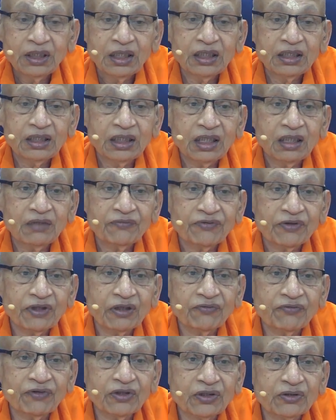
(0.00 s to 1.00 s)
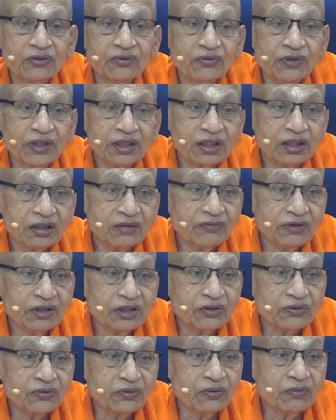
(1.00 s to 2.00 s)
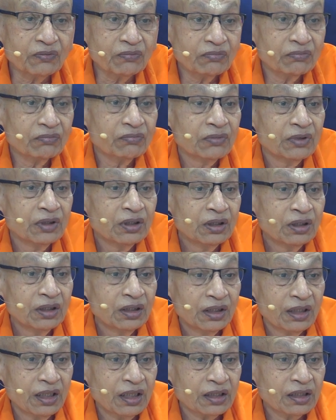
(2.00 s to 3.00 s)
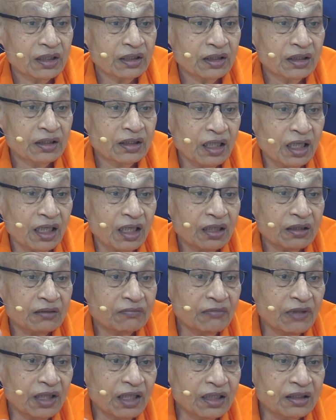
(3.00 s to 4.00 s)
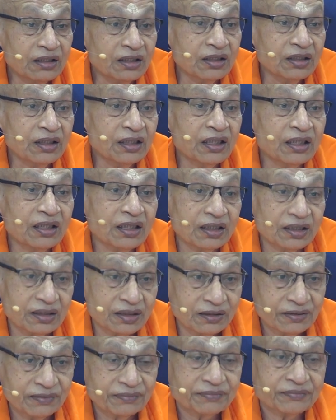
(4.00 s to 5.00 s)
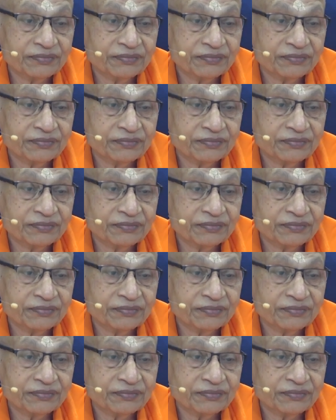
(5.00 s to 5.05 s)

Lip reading: Therefore, one should recognize Atma as the dearest.